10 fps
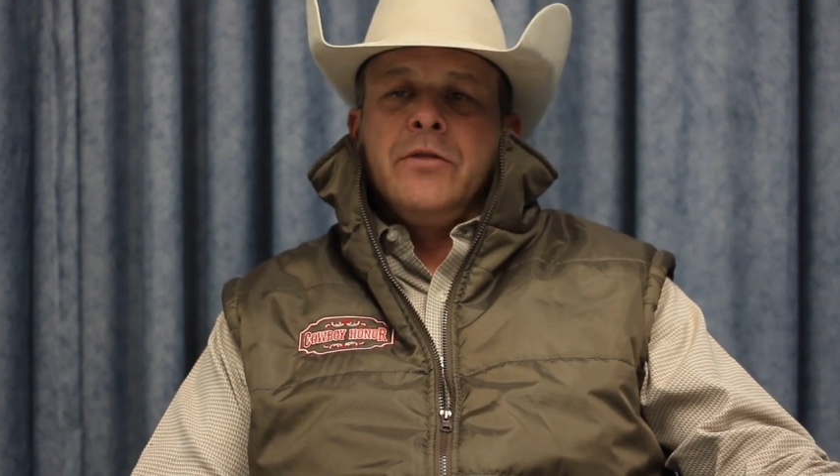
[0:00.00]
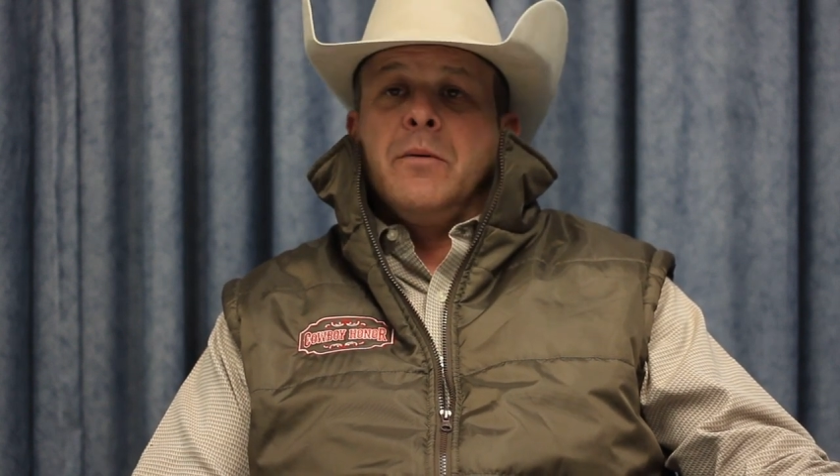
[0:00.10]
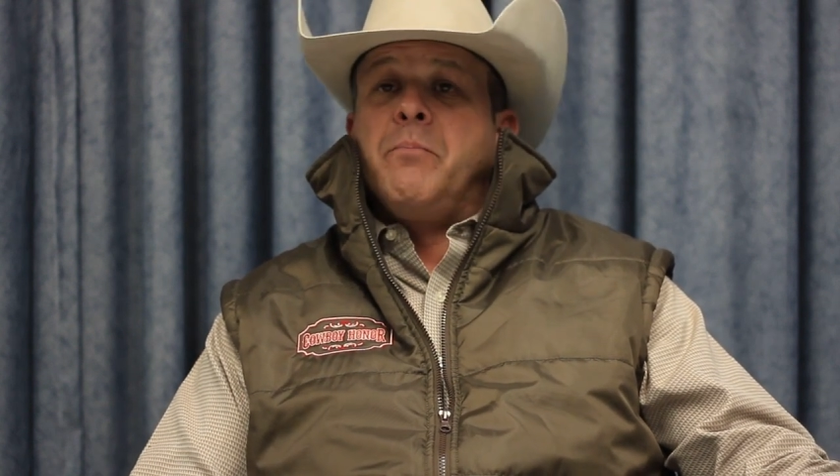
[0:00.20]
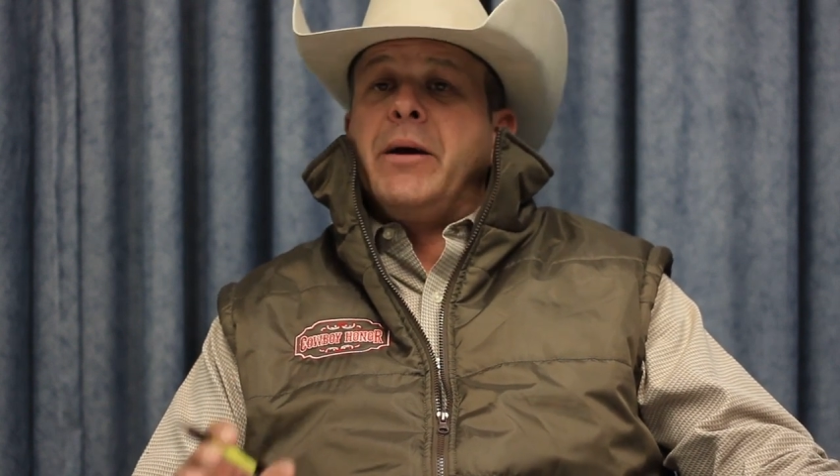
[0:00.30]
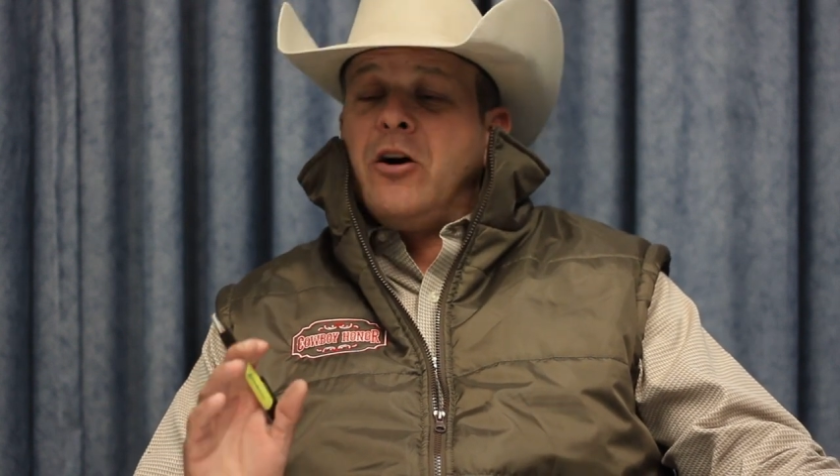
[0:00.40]

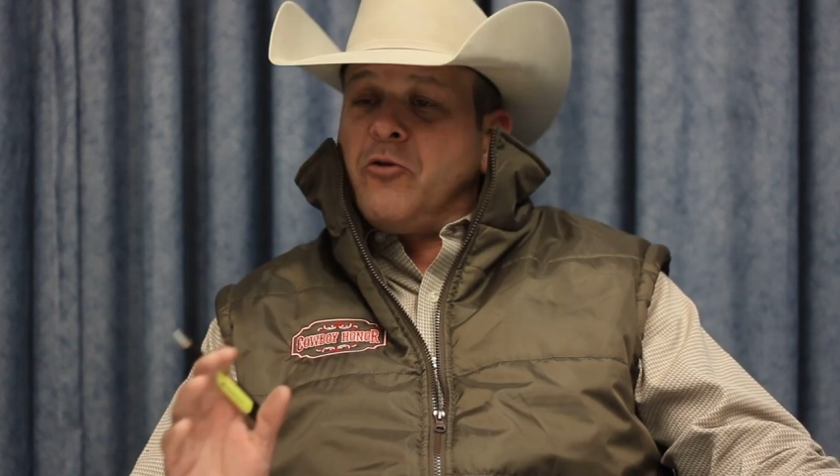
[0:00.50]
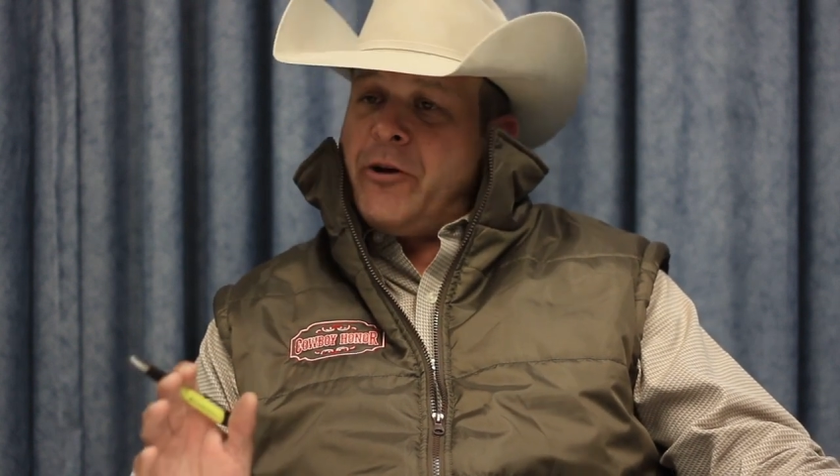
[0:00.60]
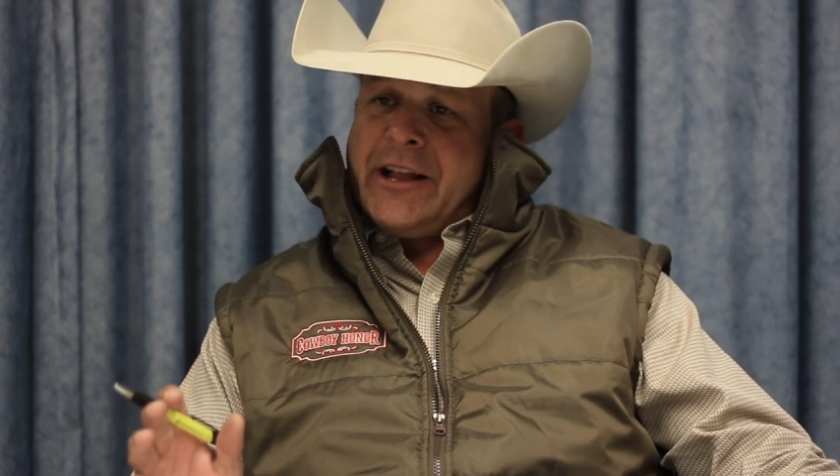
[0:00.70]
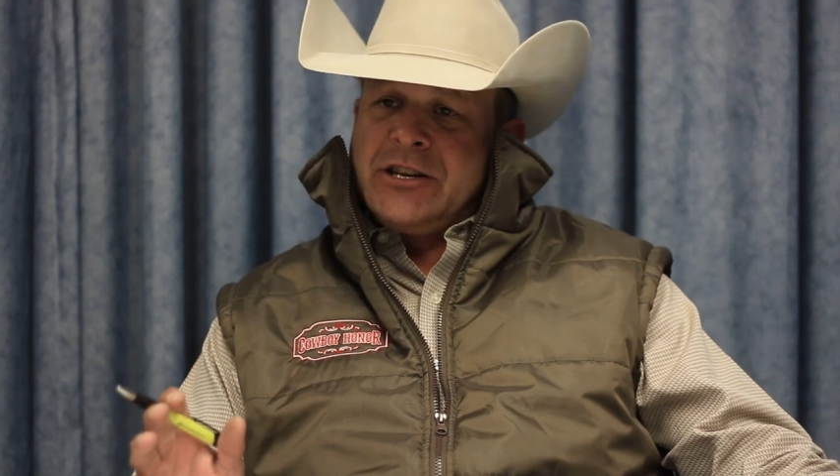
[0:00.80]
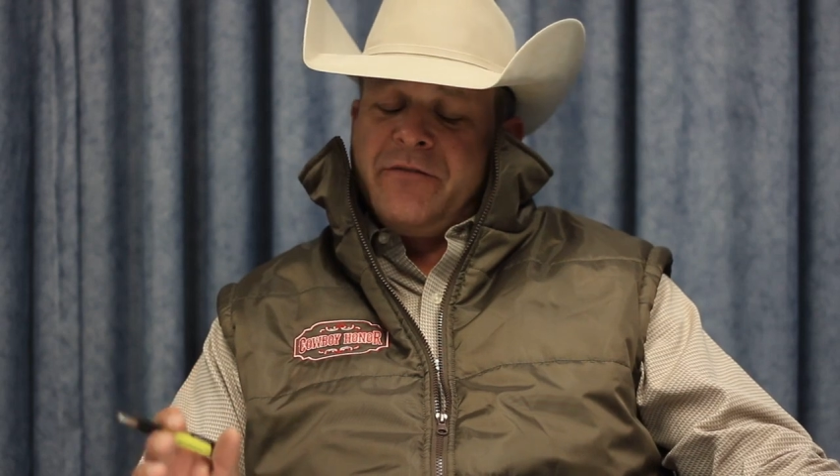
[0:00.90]
the Bell
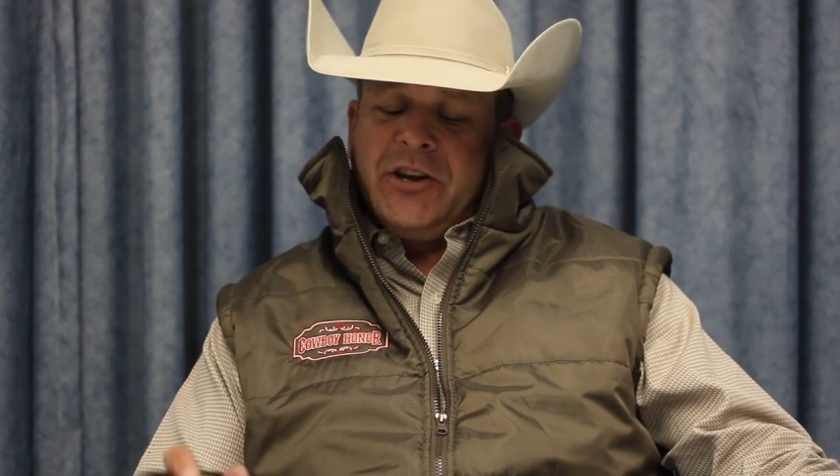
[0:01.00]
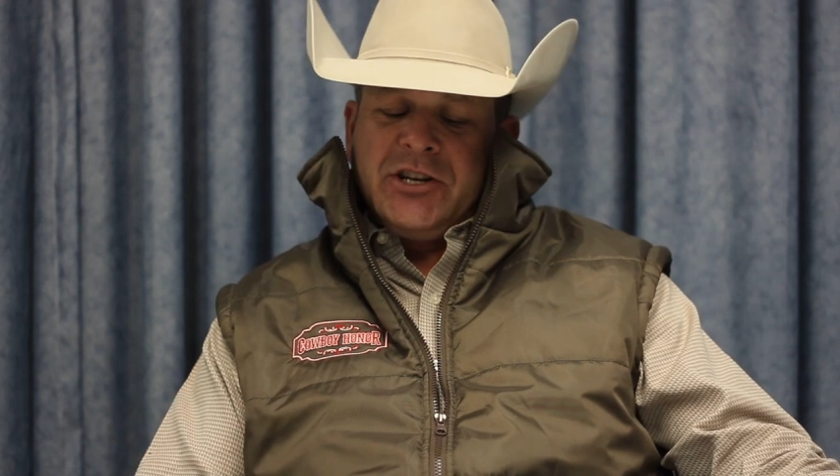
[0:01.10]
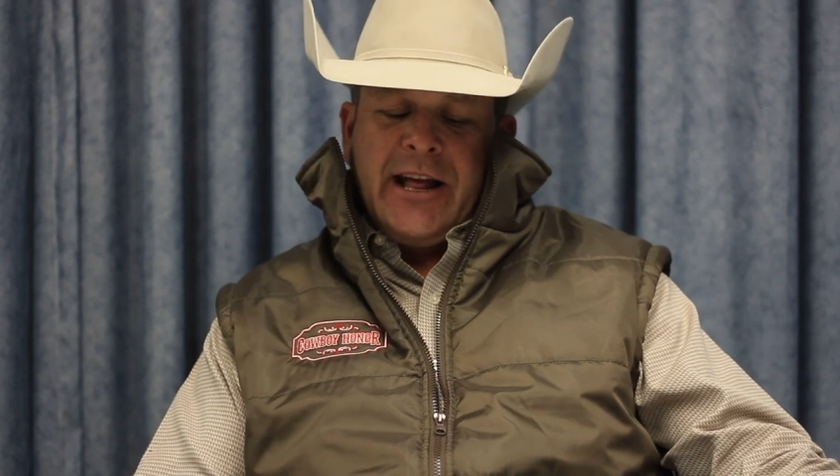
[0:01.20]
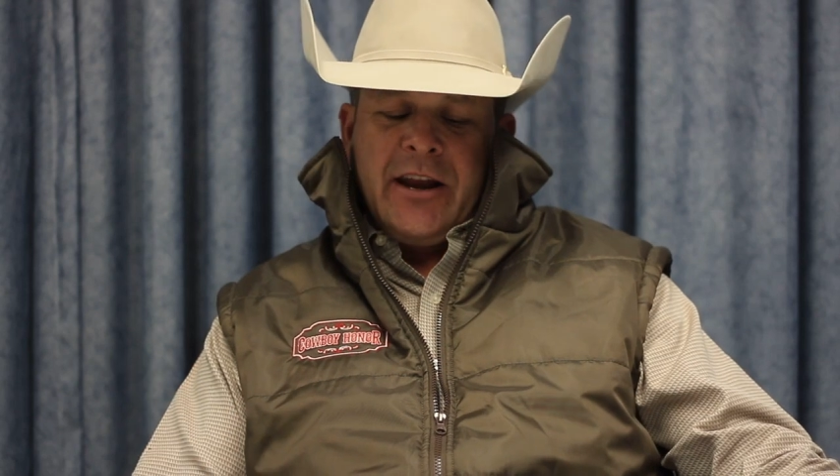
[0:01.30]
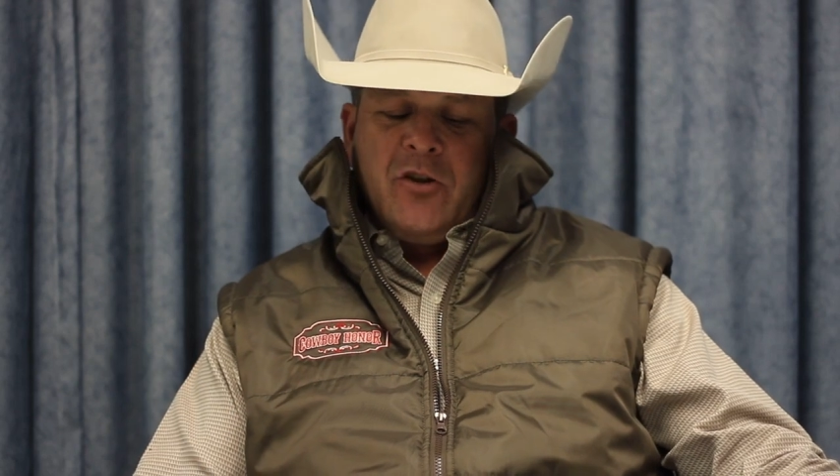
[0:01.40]
Ranch
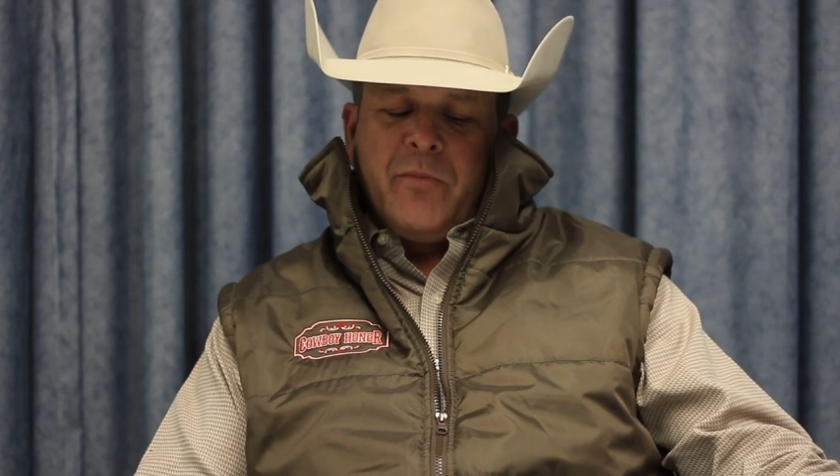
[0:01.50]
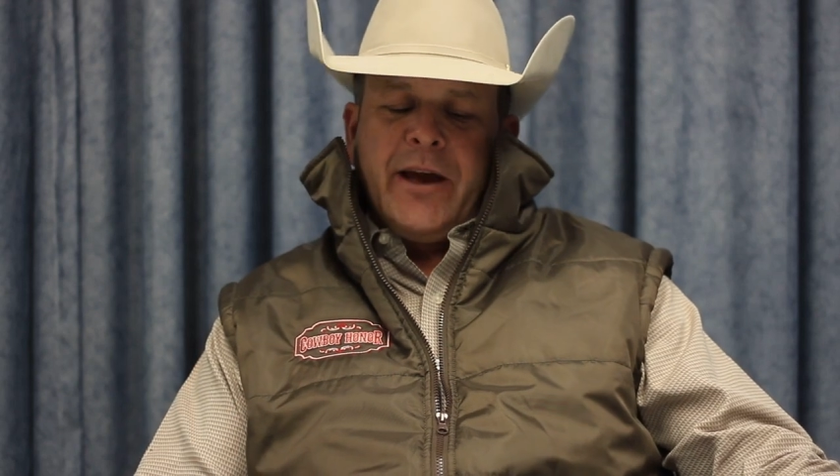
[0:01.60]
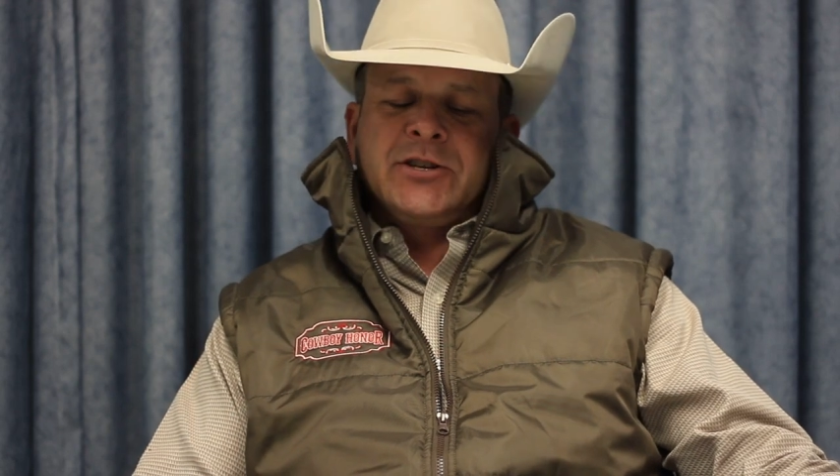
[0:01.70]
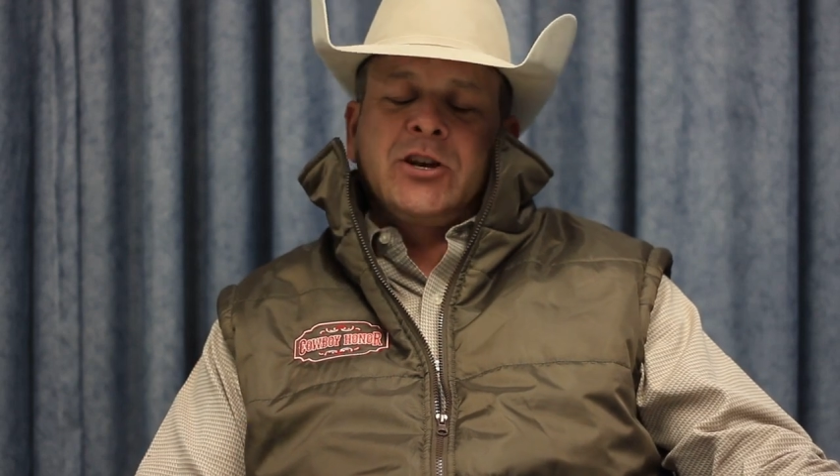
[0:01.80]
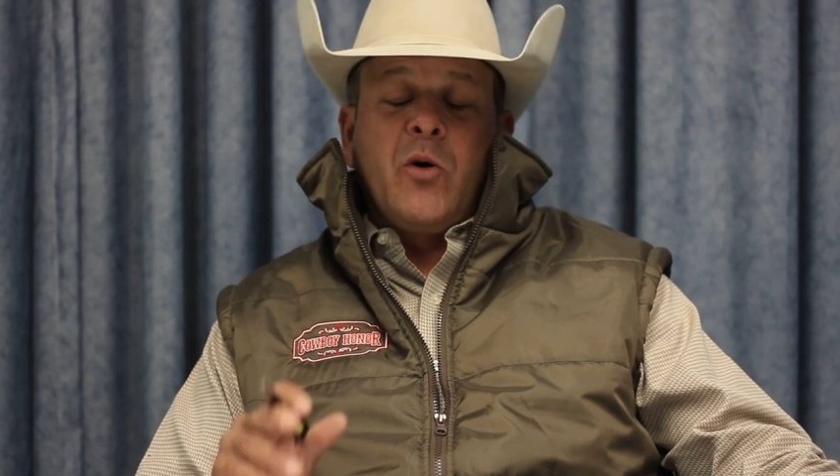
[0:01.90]
division out of New
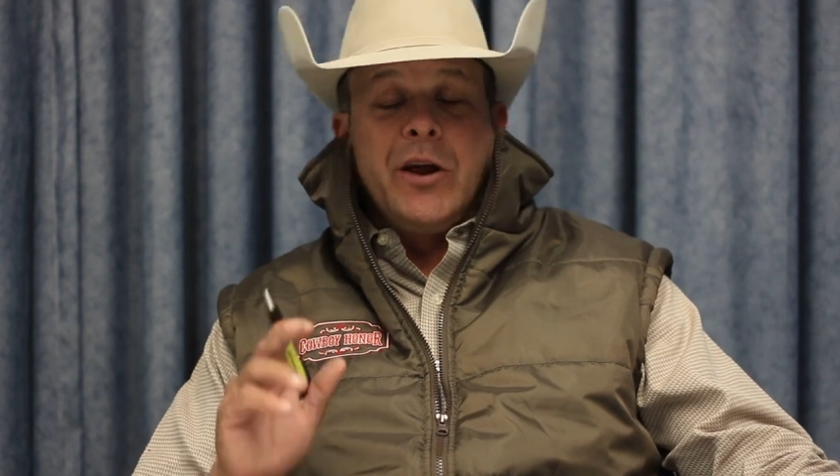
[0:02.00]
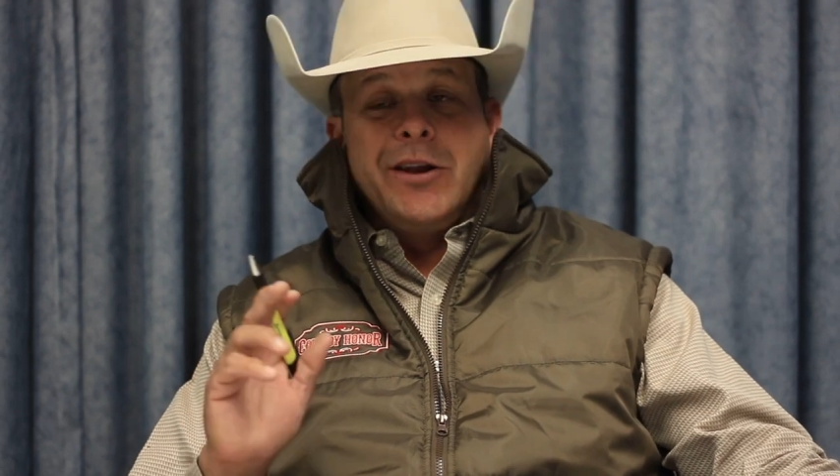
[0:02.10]
Mexico.